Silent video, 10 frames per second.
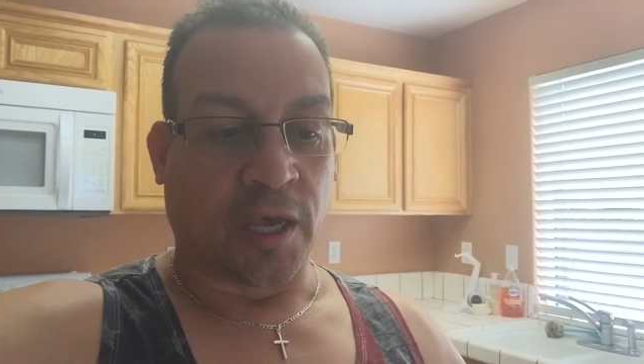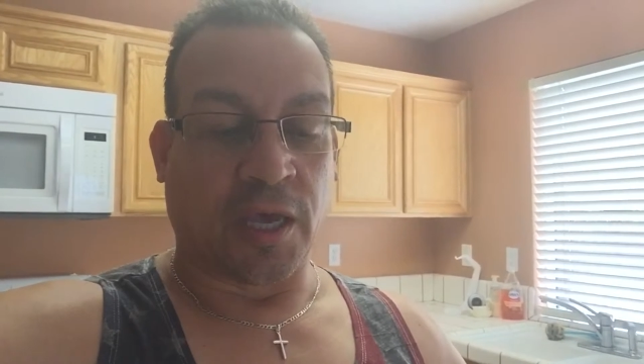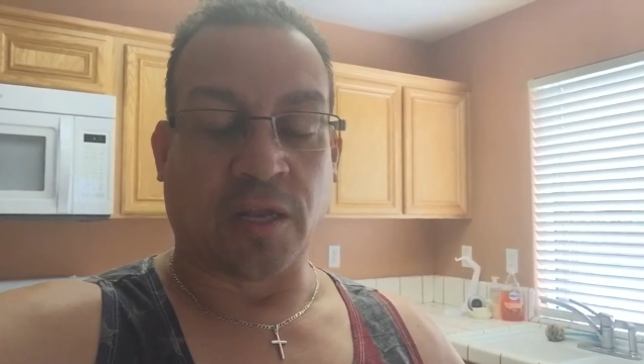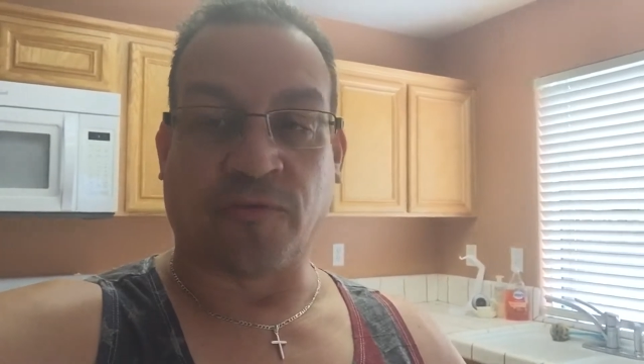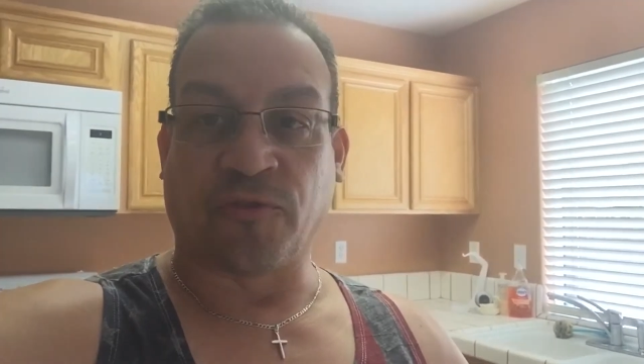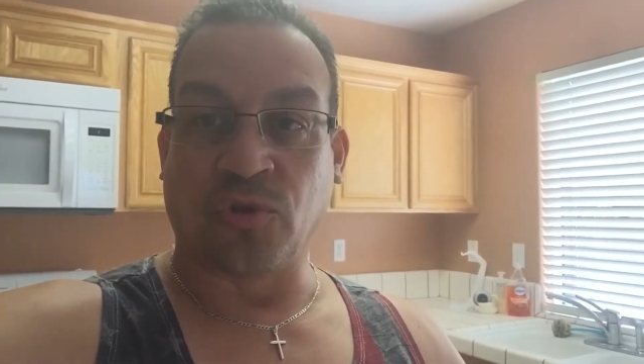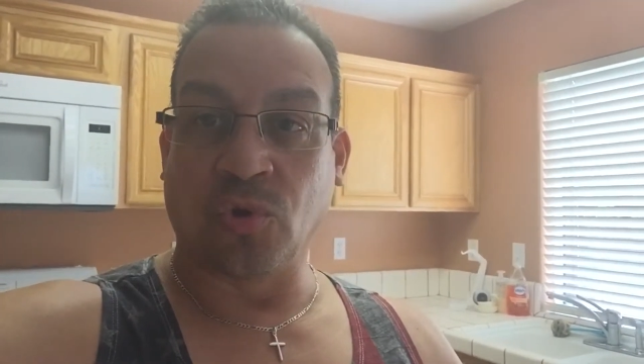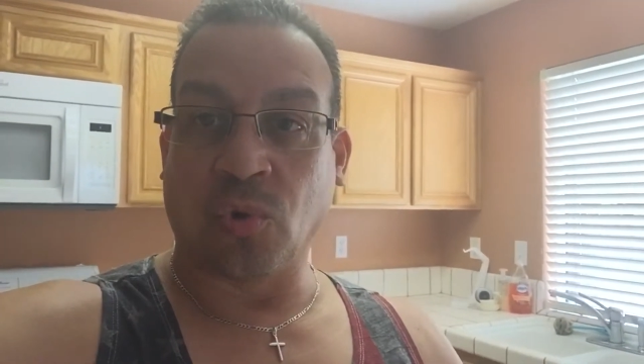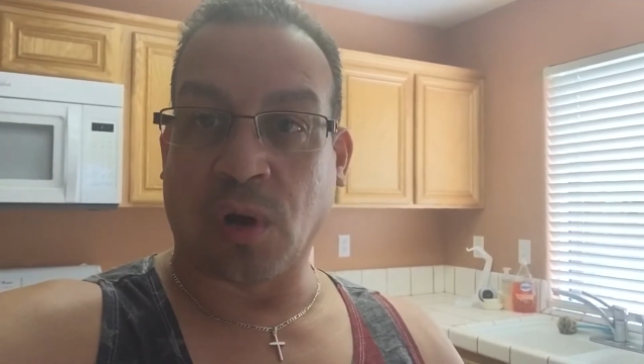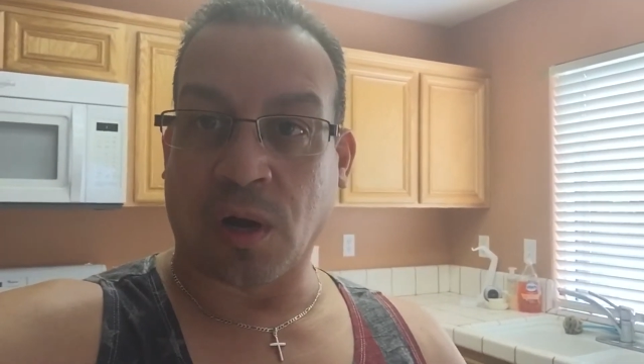And if
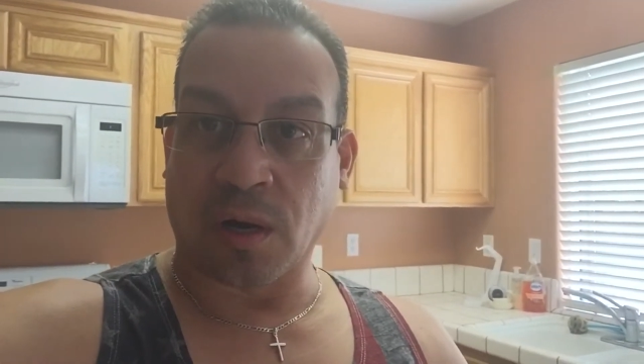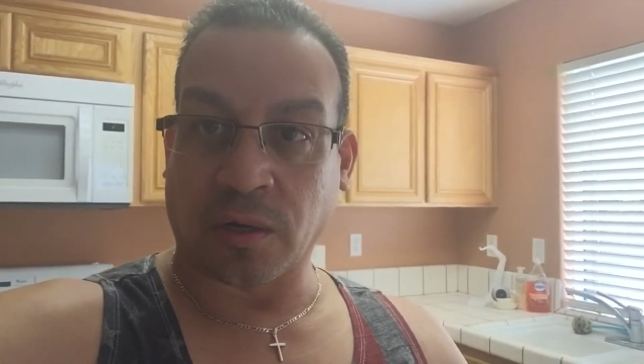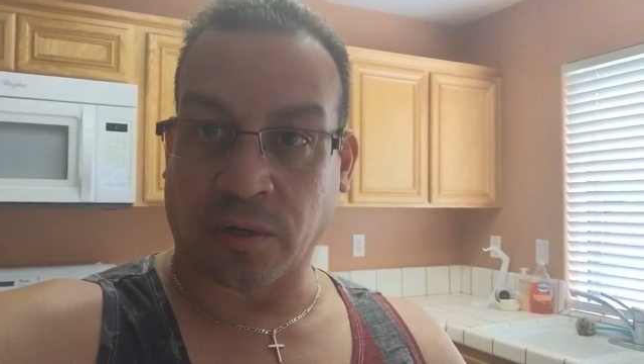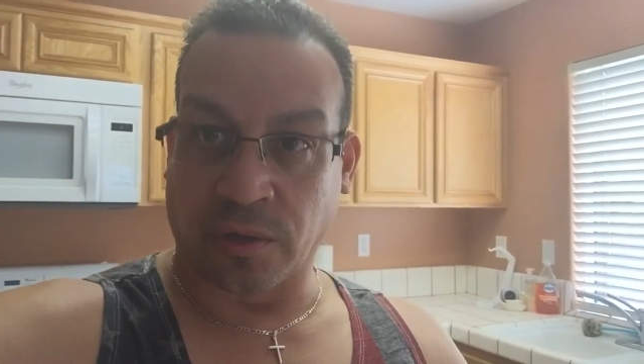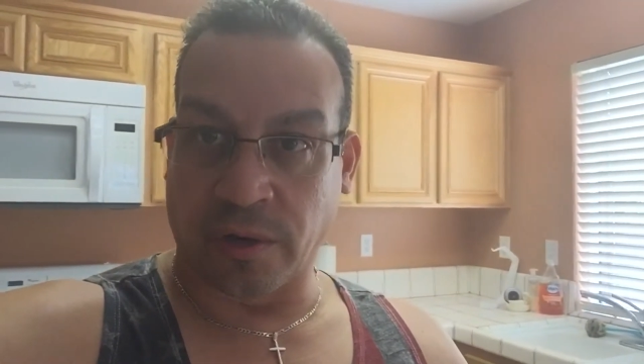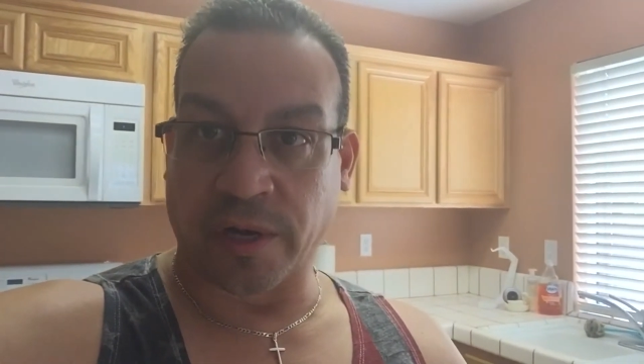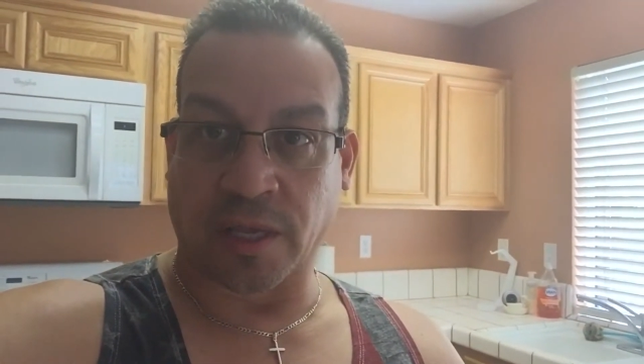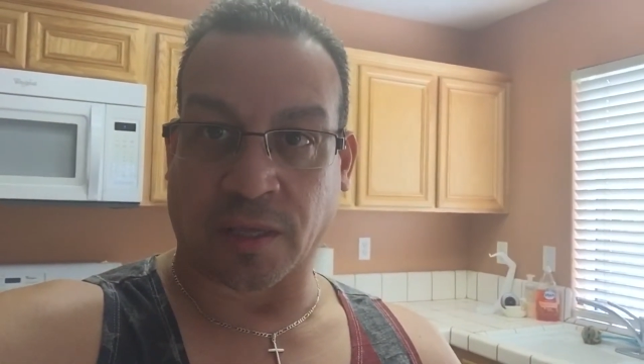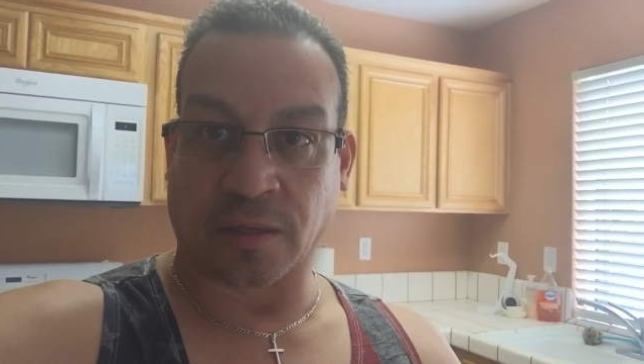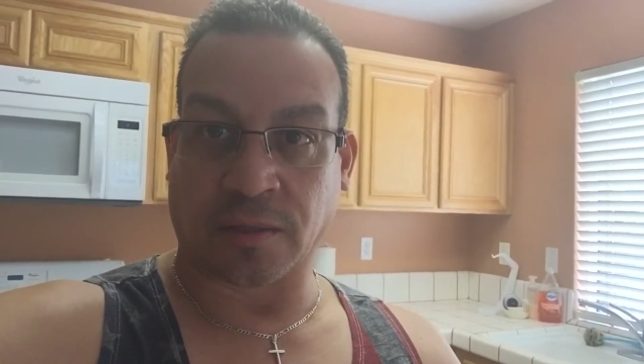you are
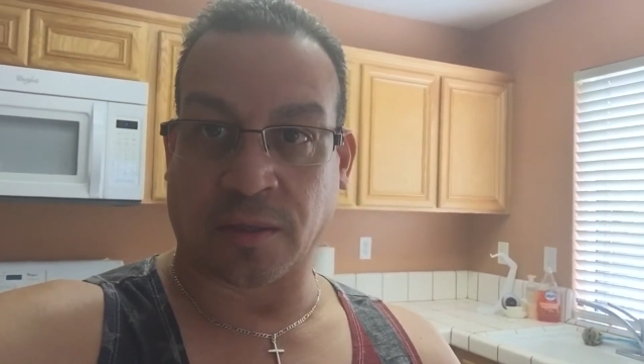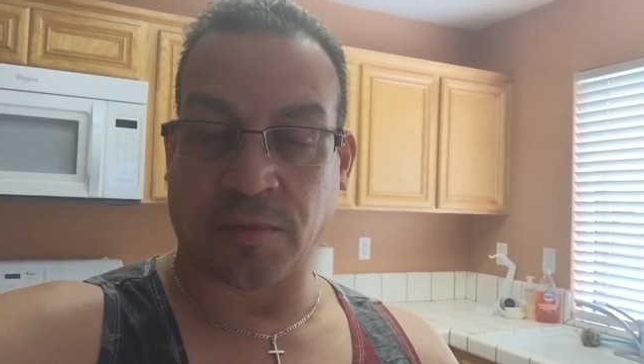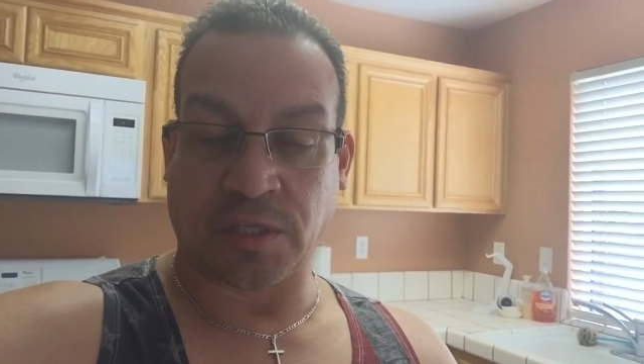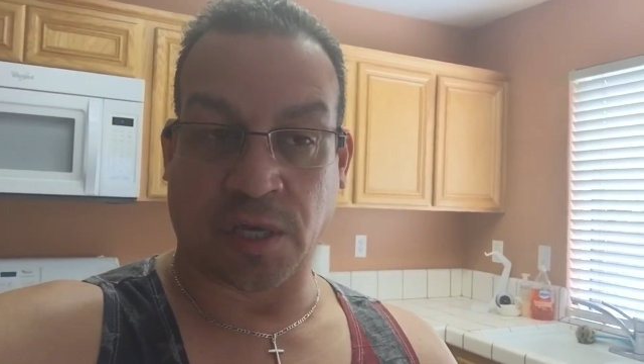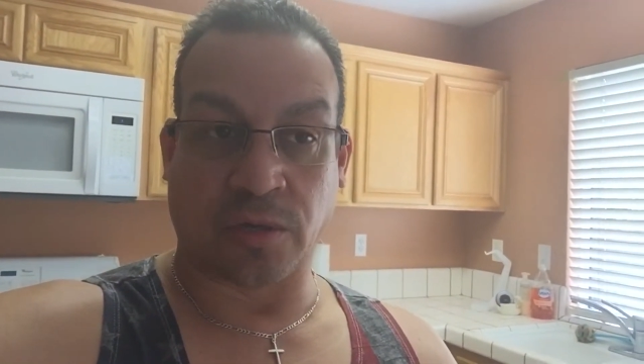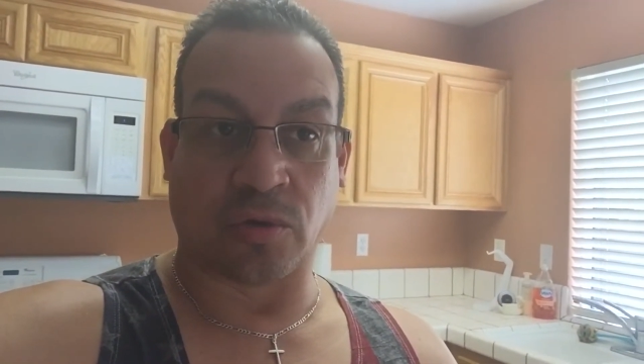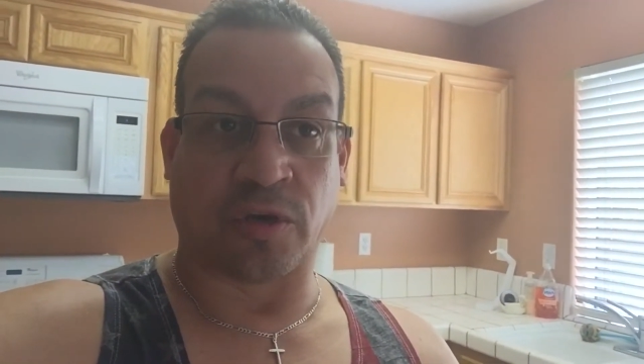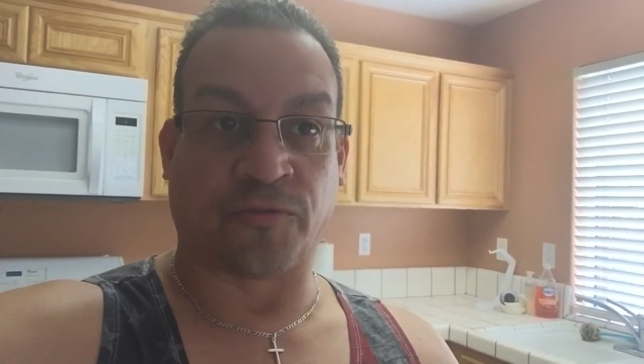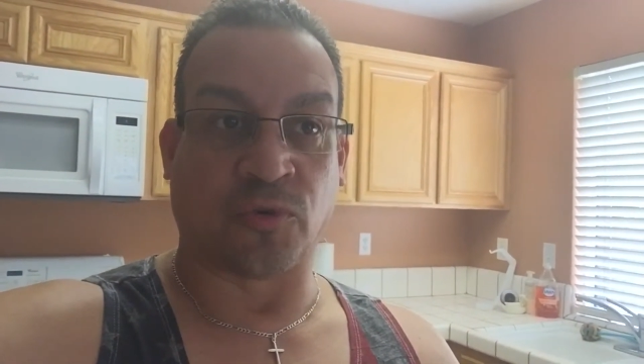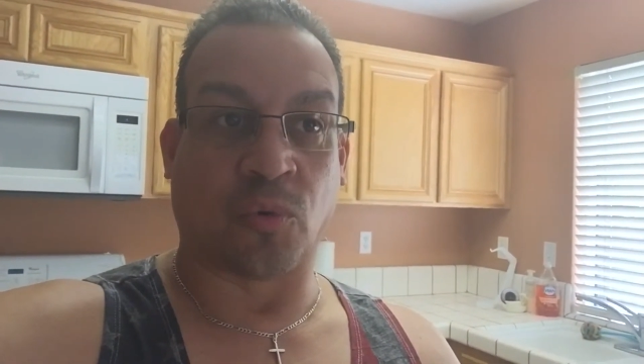hurting, let me tell you,
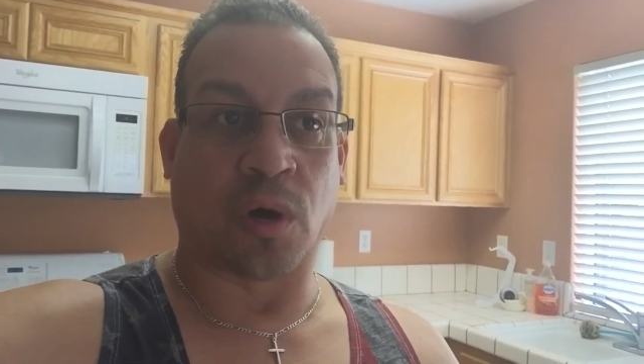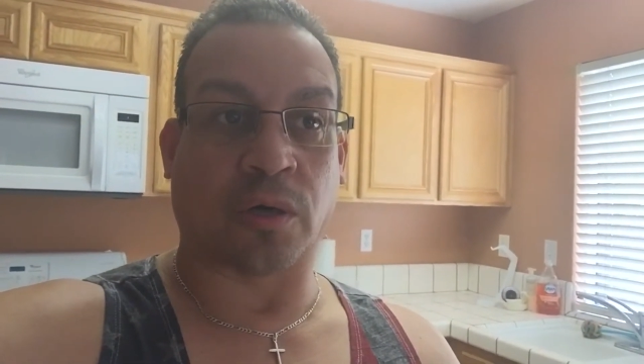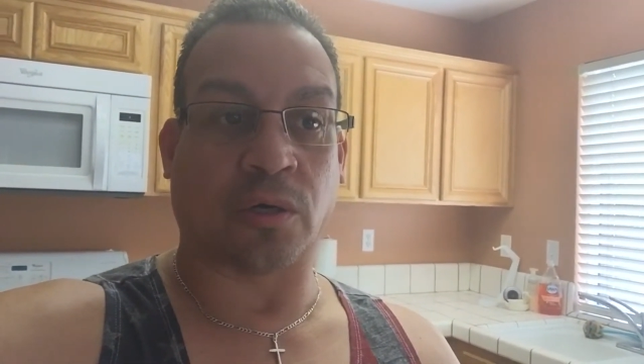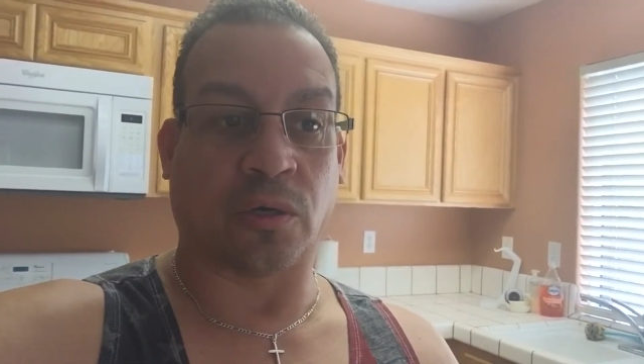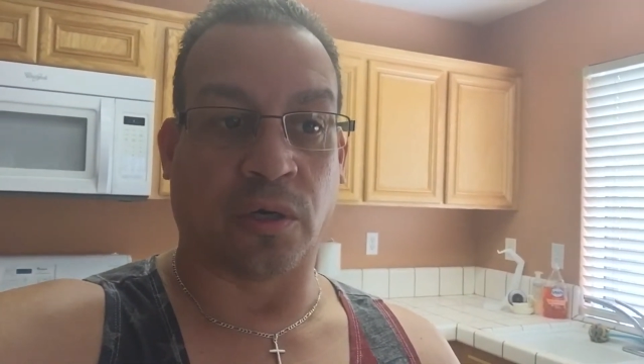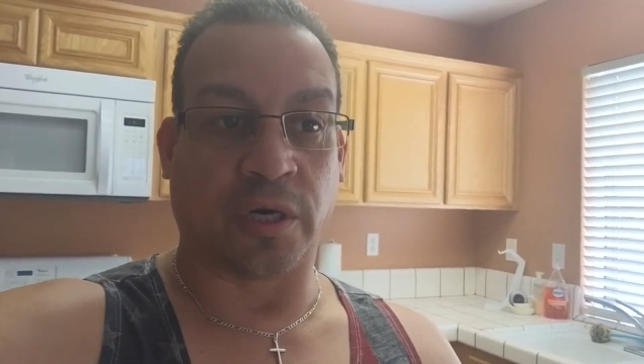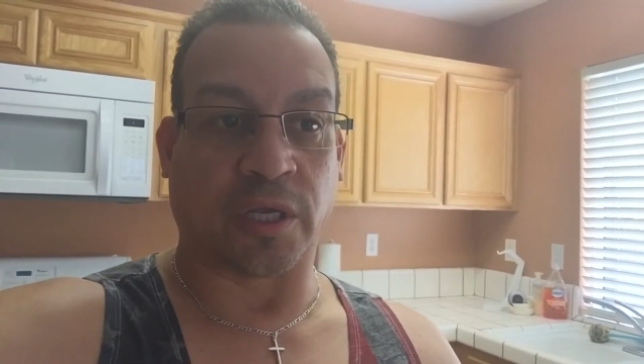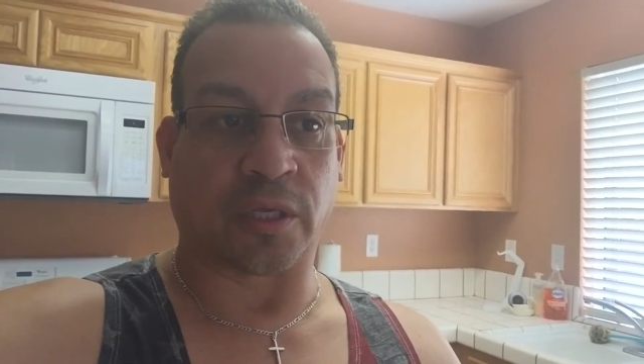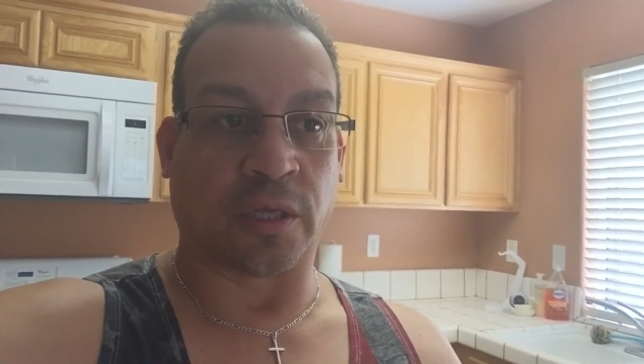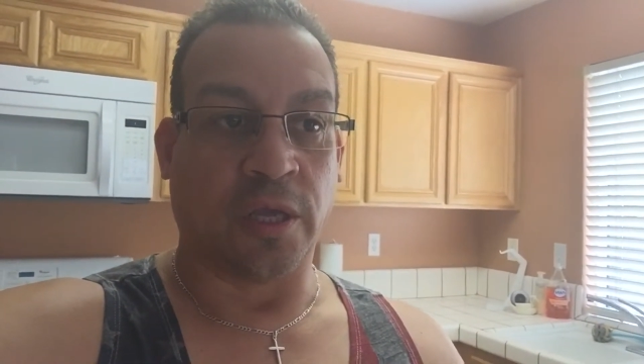if you are
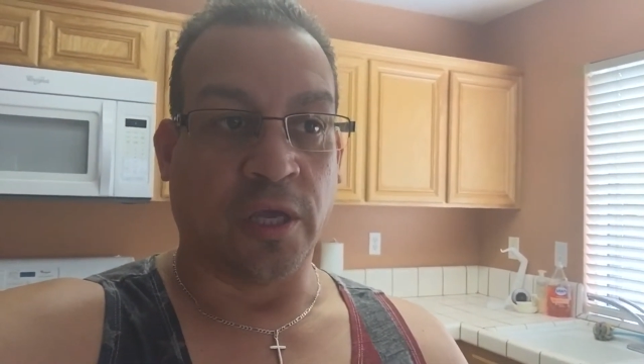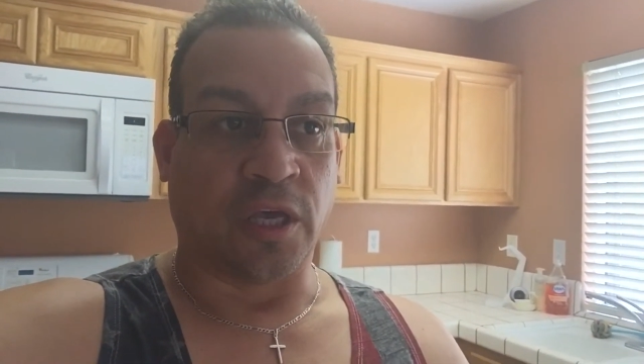hurting,